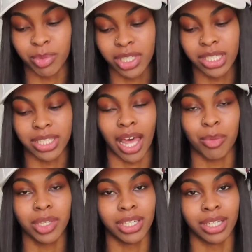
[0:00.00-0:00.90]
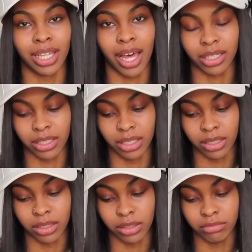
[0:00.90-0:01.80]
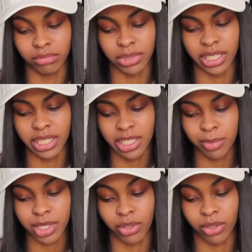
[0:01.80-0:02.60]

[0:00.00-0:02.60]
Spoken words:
because I be getting a lot of DMs